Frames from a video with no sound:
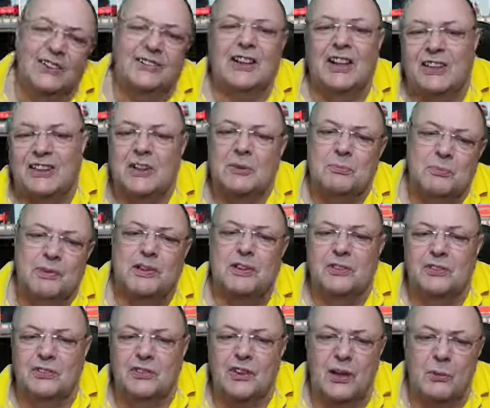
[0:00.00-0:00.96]
did them
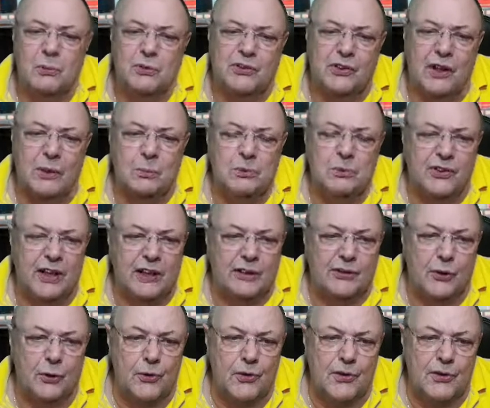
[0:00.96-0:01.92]
because I was
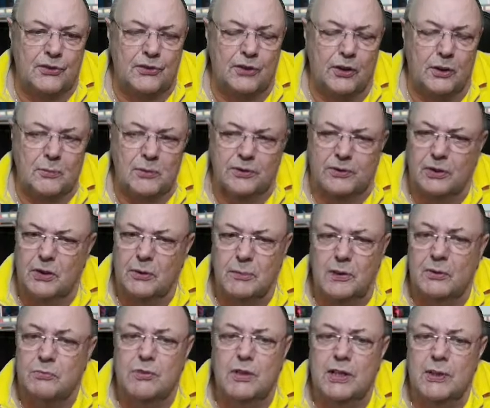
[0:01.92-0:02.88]
egged on at the time to do it,
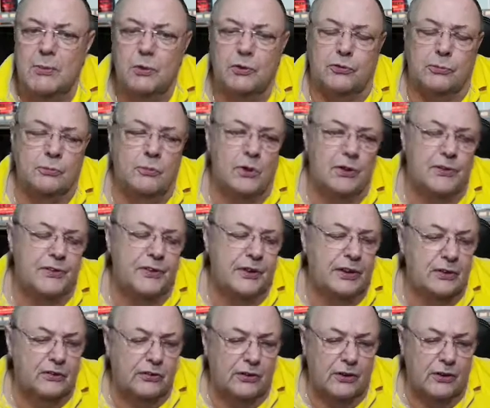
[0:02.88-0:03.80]
but it really wasn't my thing.